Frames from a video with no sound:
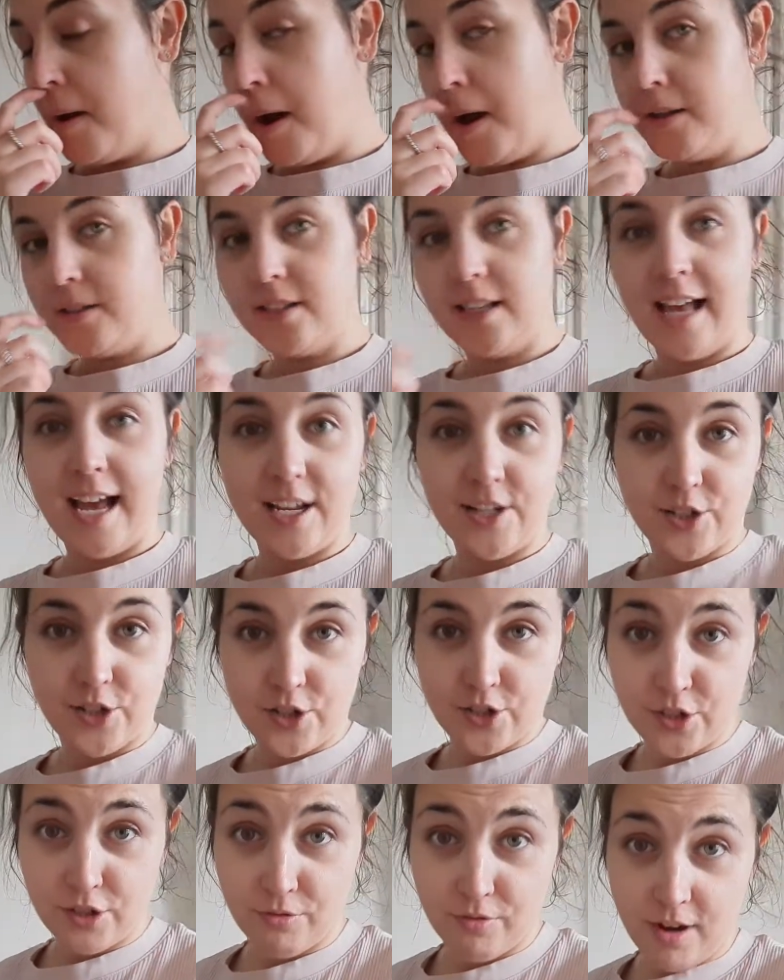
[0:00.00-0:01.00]
parcel has
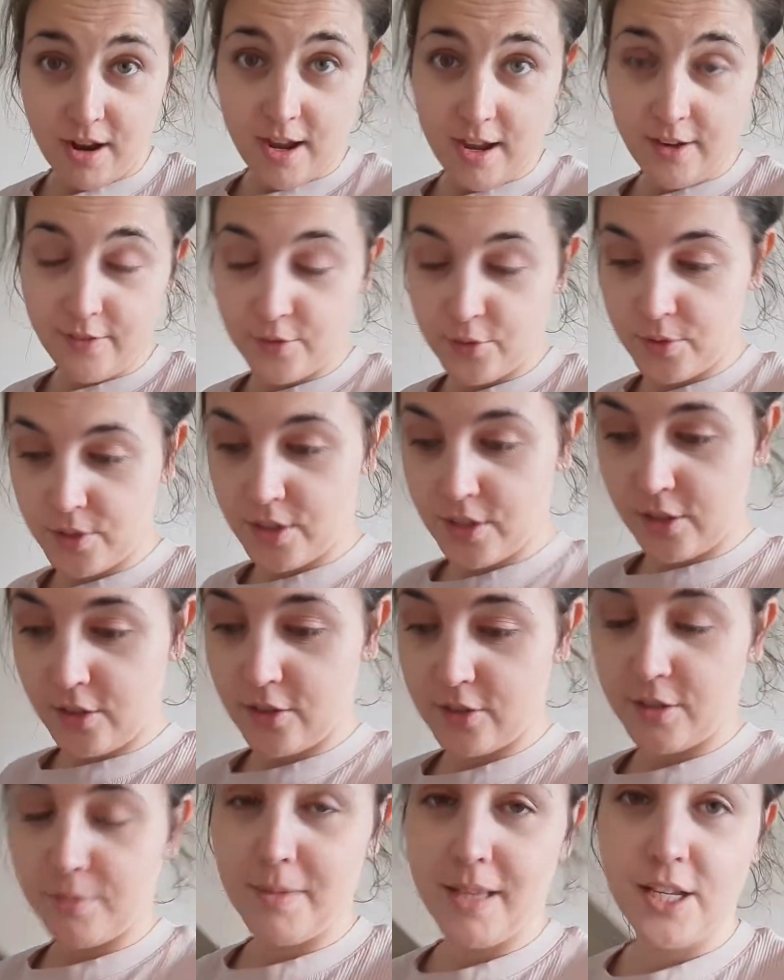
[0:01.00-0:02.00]
just arrived, which has
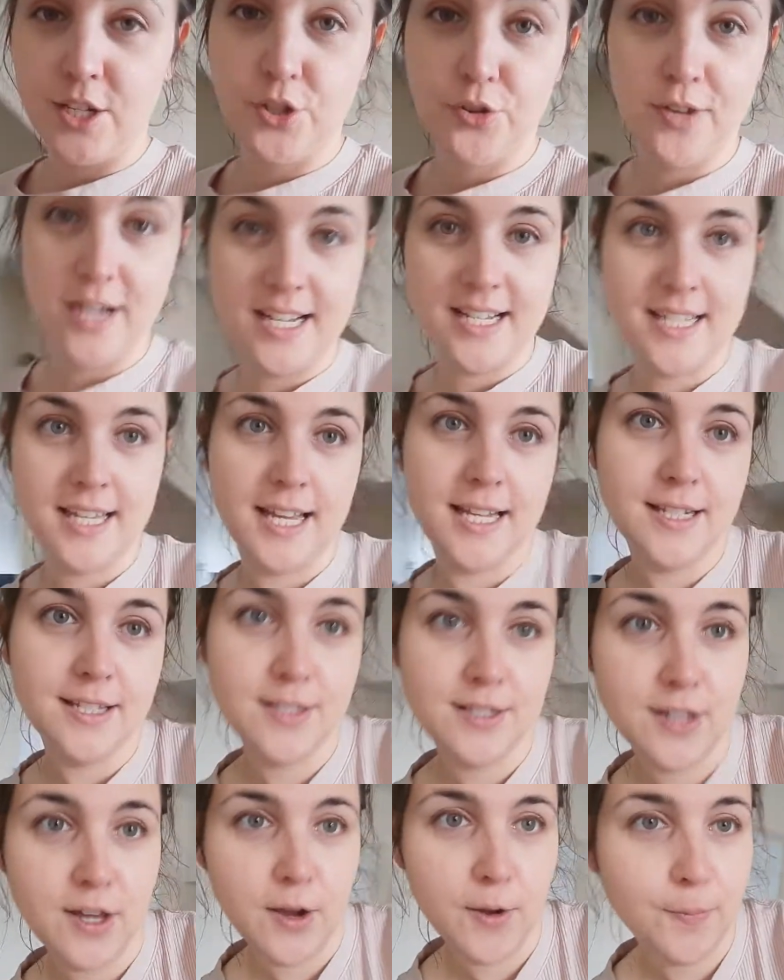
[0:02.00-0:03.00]
got some of their treats in.
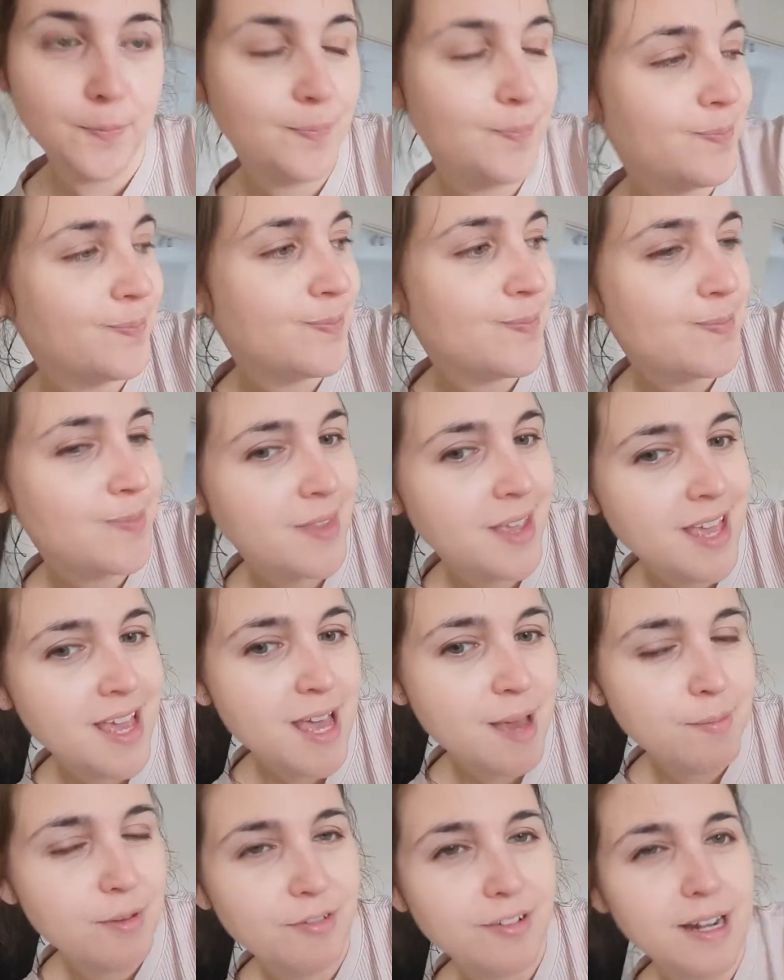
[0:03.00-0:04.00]
So
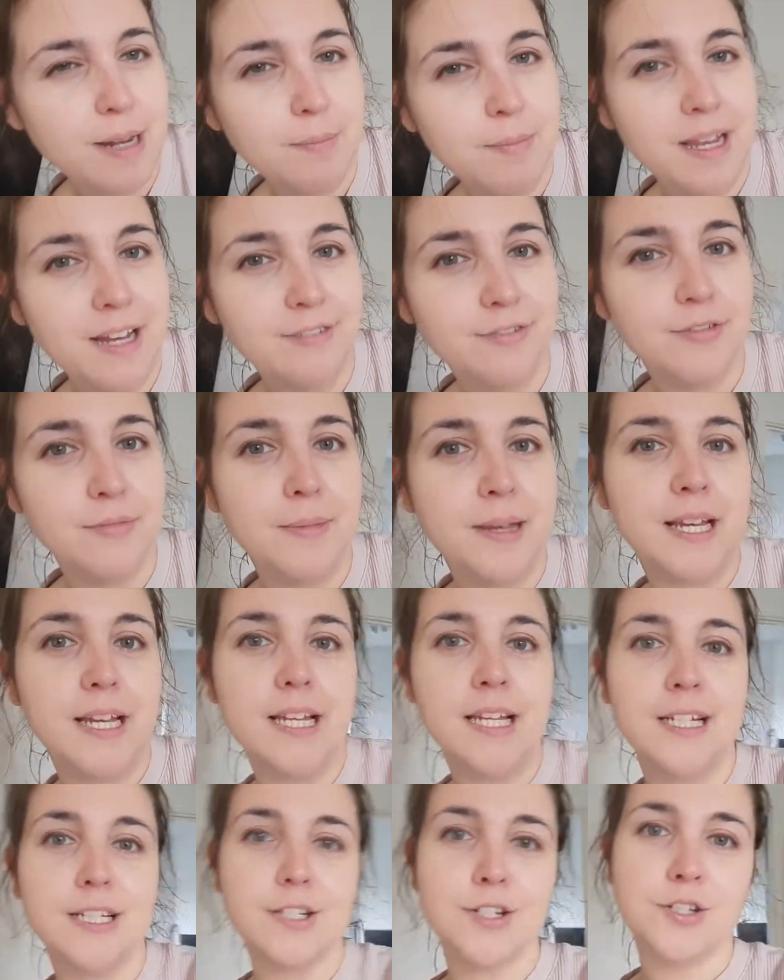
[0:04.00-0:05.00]
it'd be really mean for
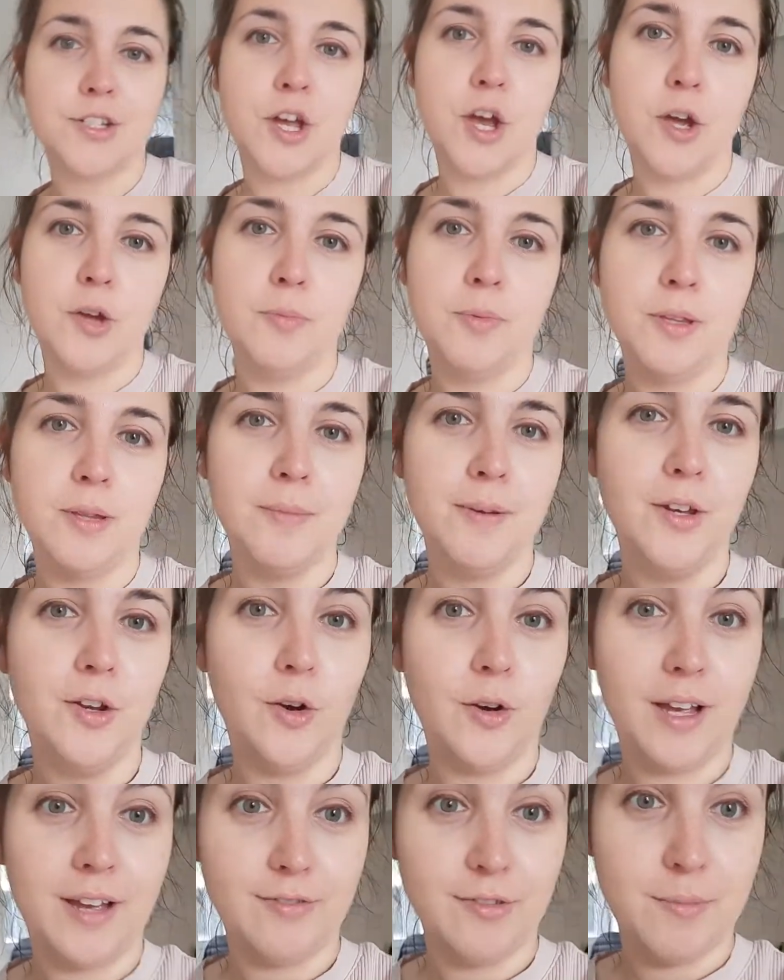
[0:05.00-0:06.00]
me just to open them and
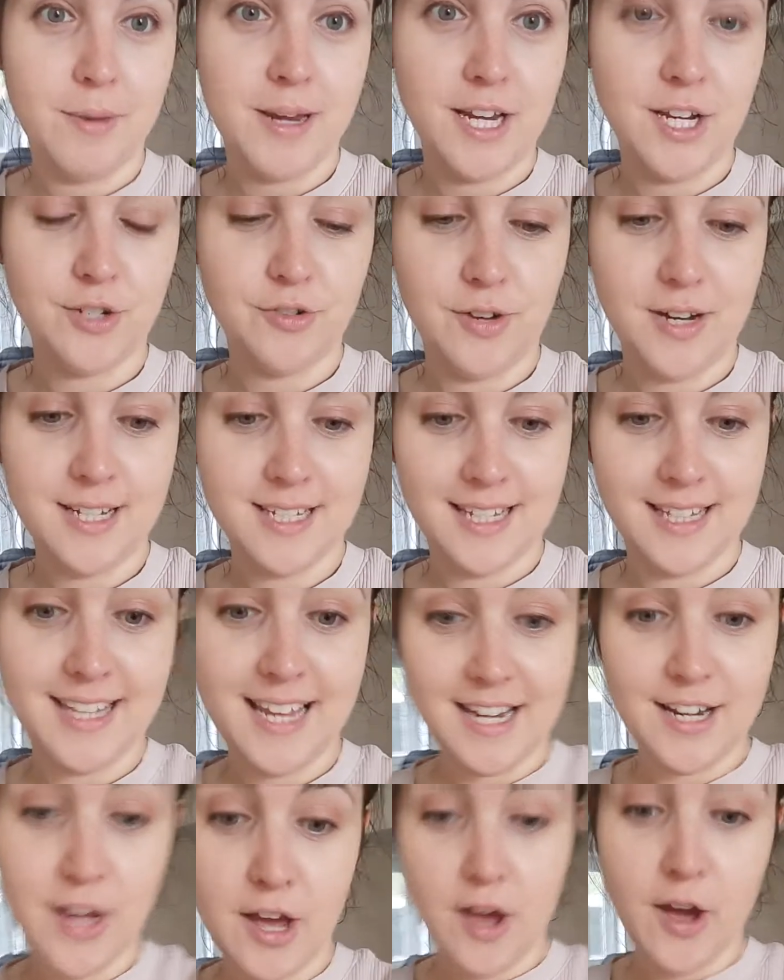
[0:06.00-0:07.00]
not give them any treats. And
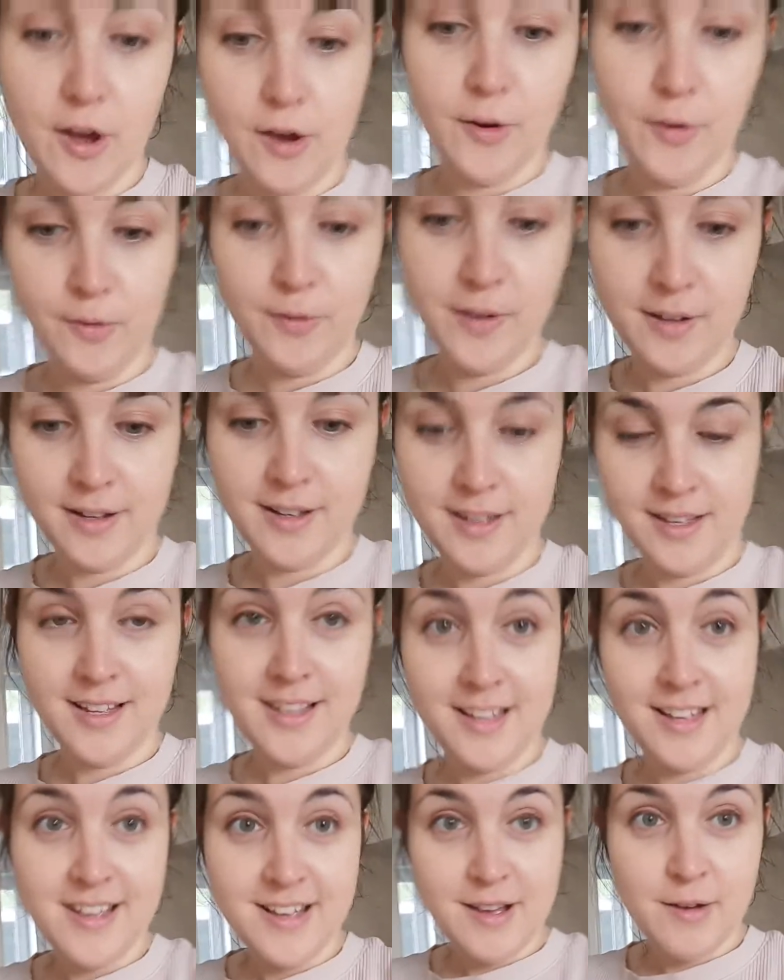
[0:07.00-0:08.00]
they know
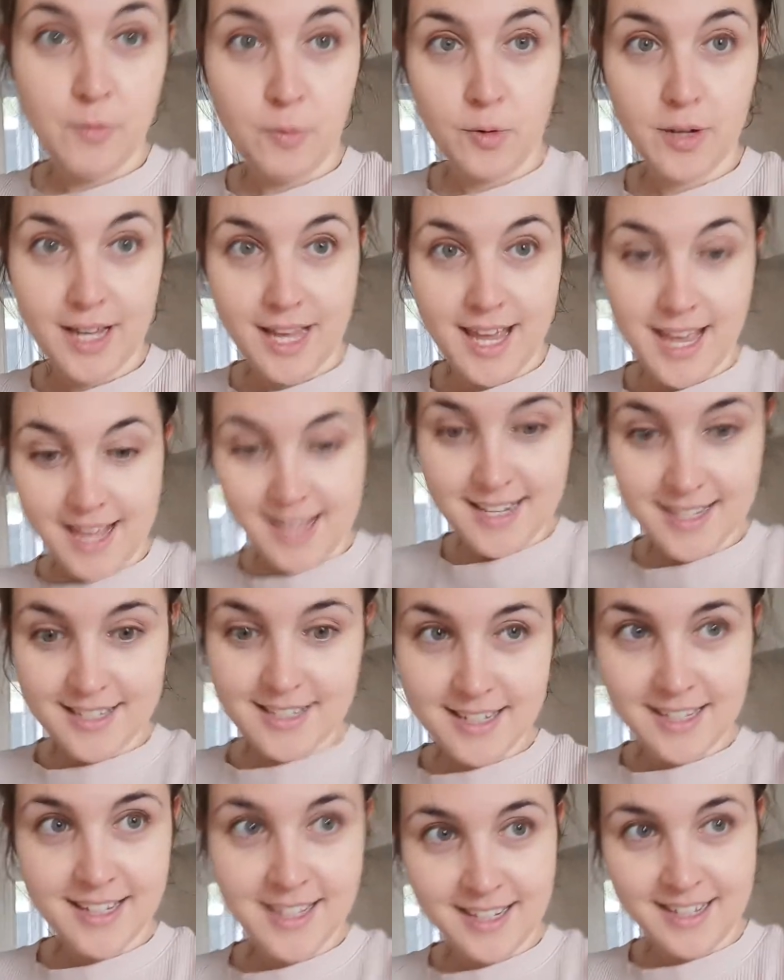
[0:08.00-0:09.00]
what it
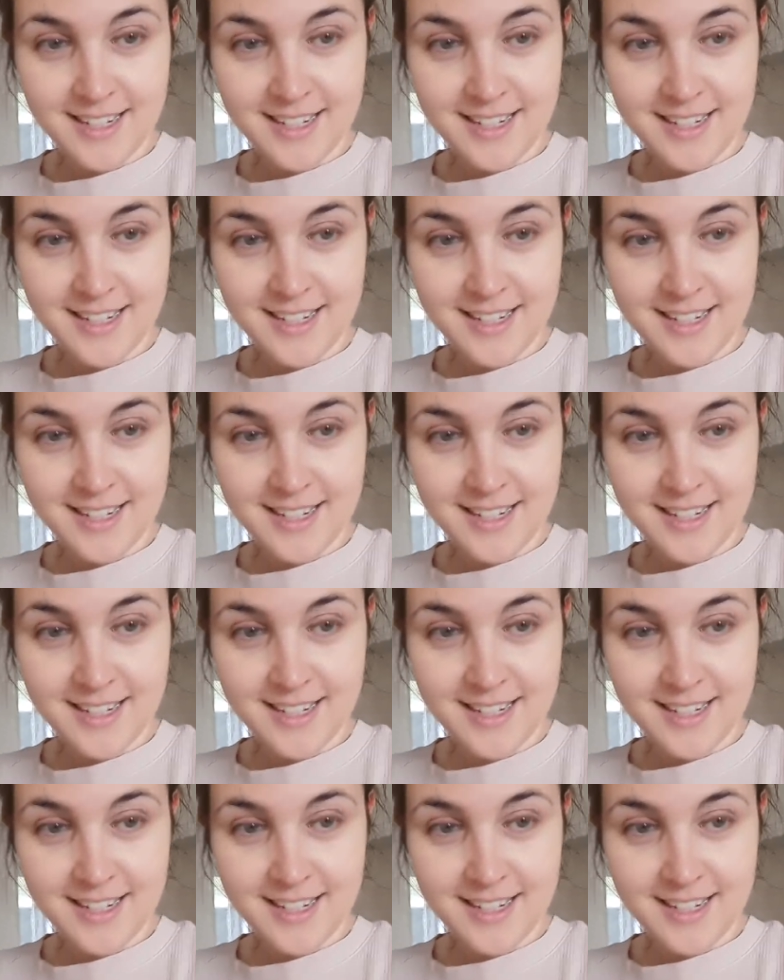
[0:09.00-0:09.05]
is.